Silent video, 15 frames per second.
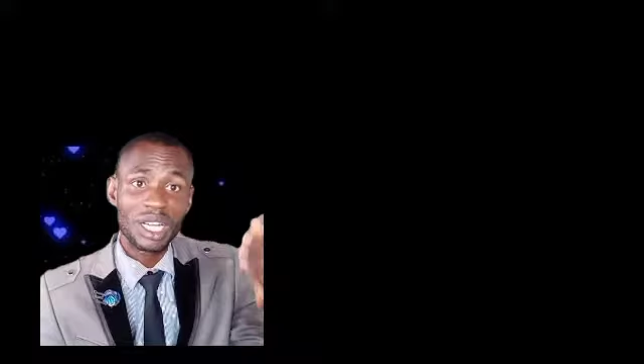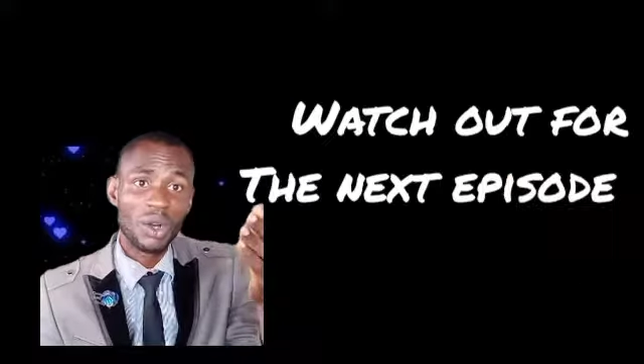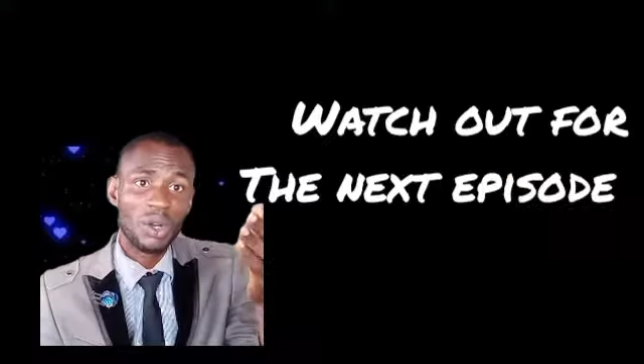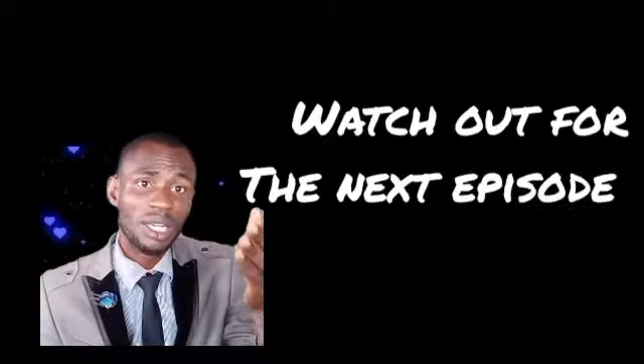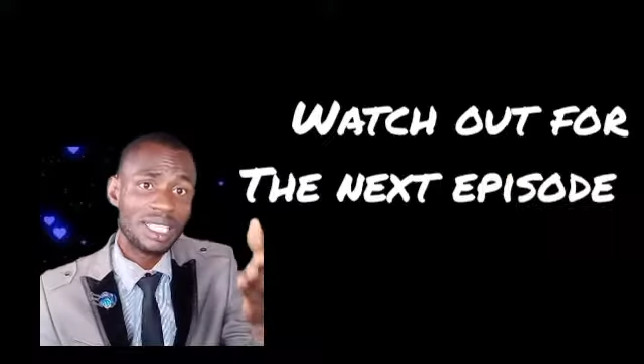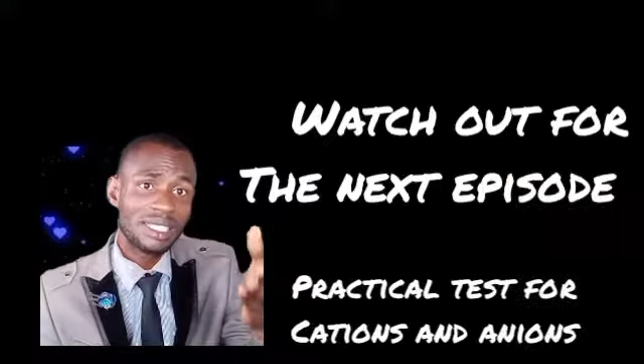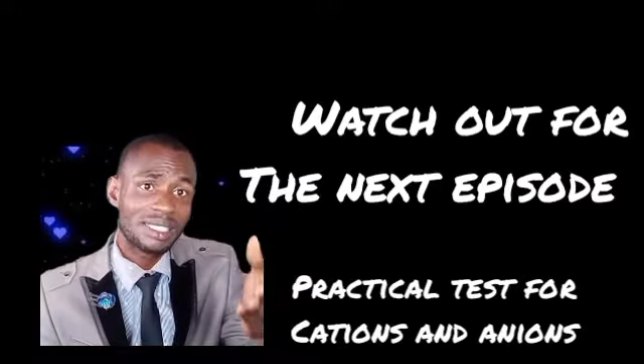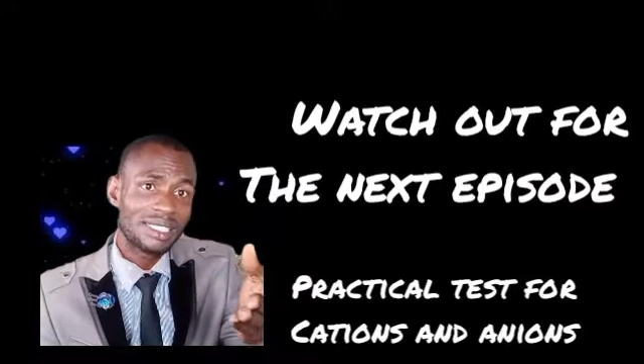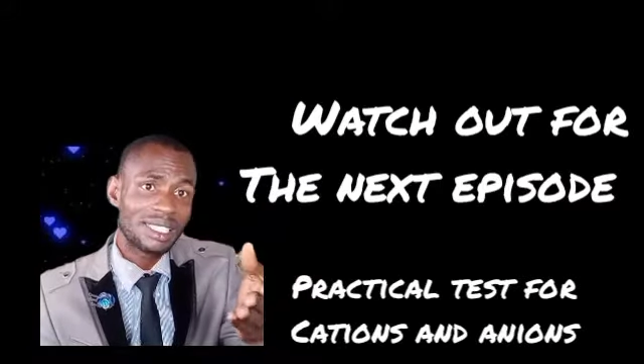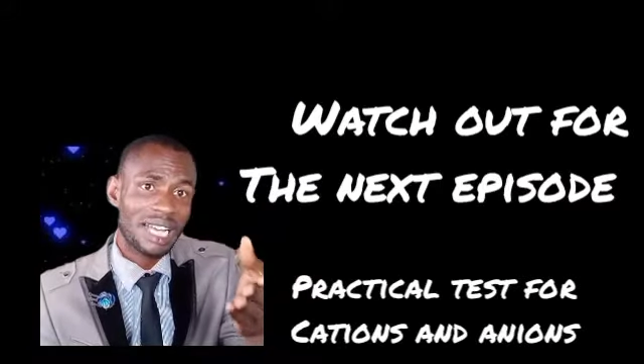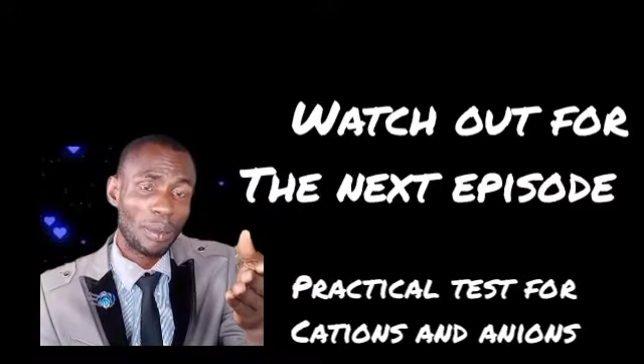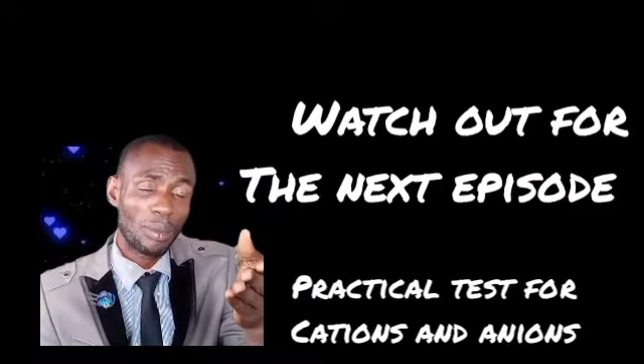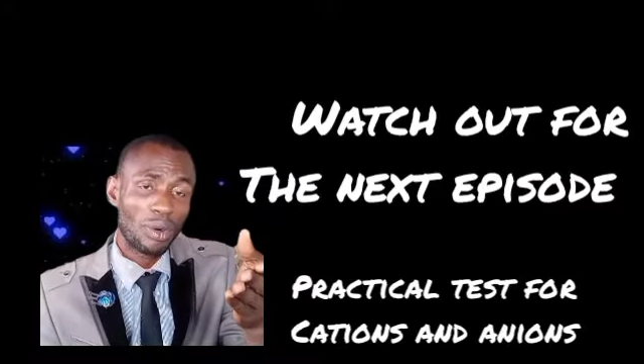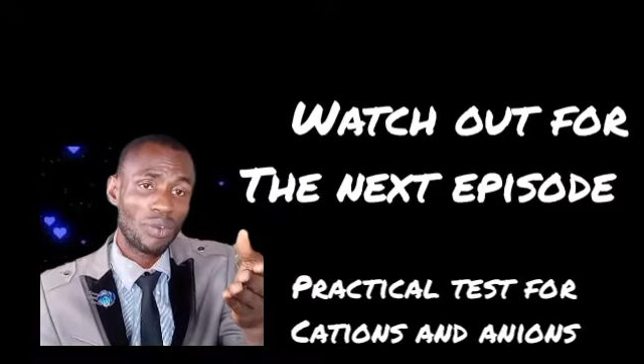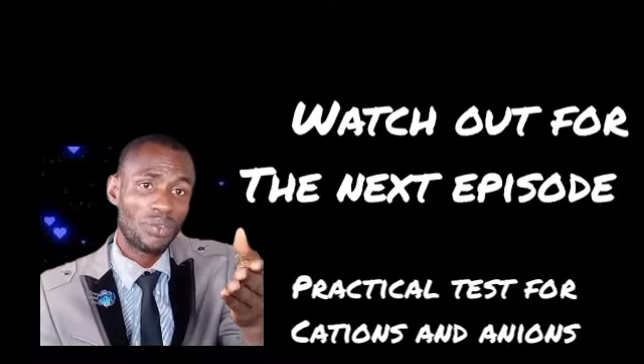you can only see
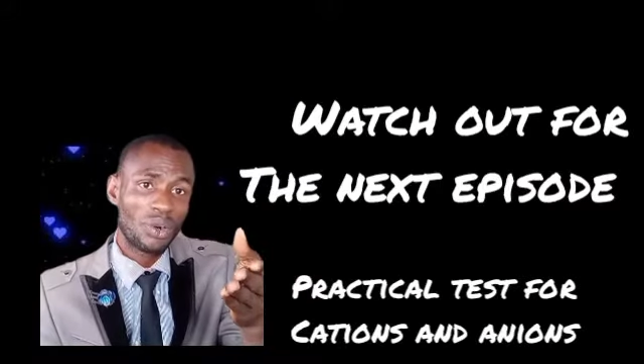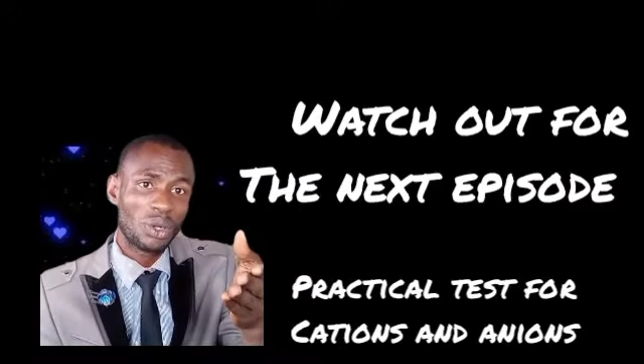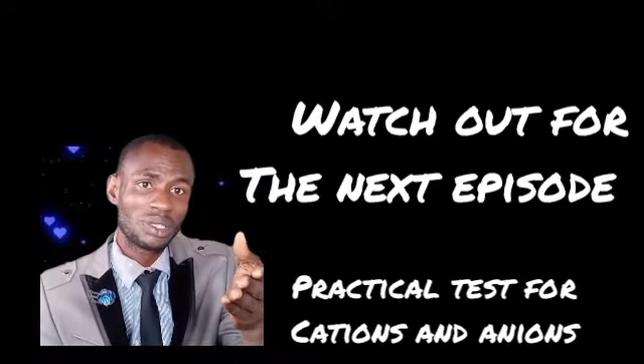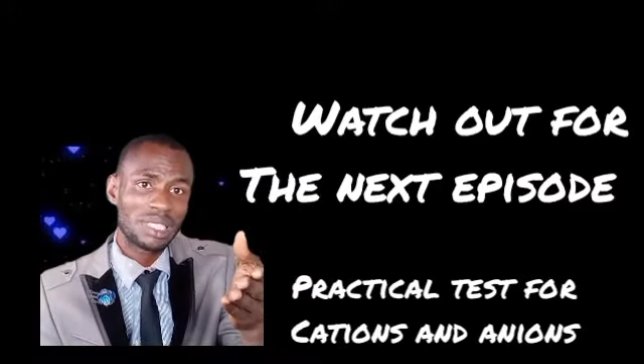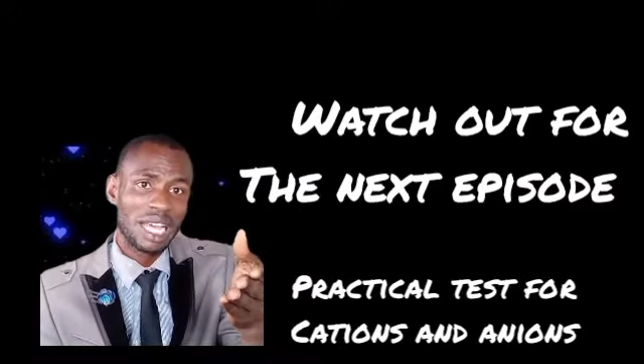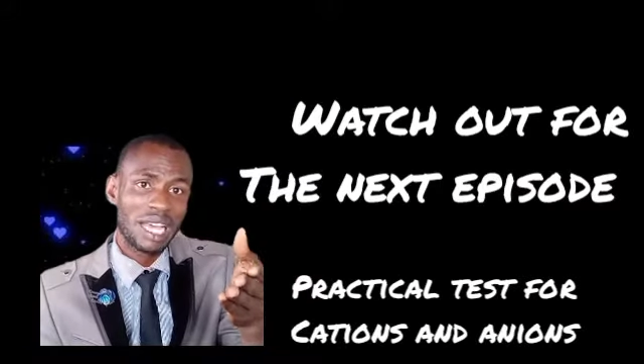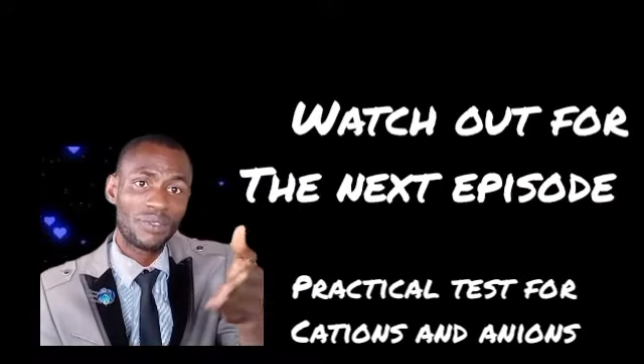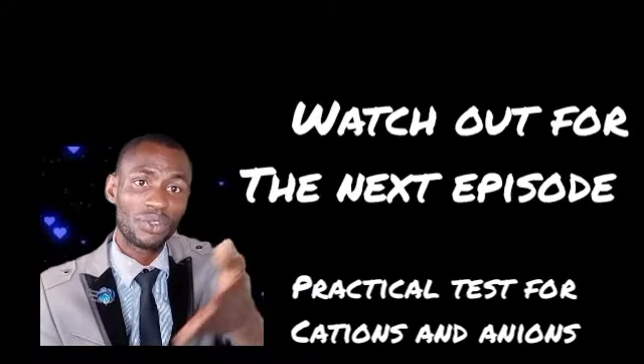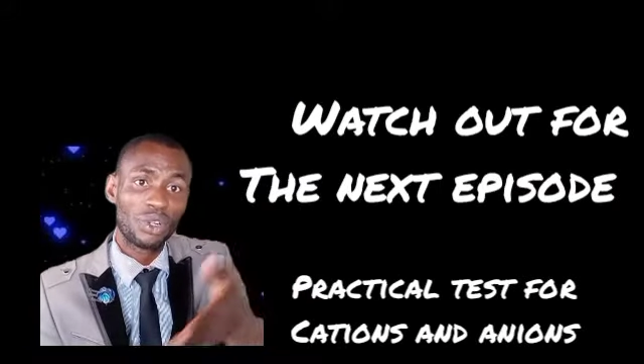carbon 4 oxide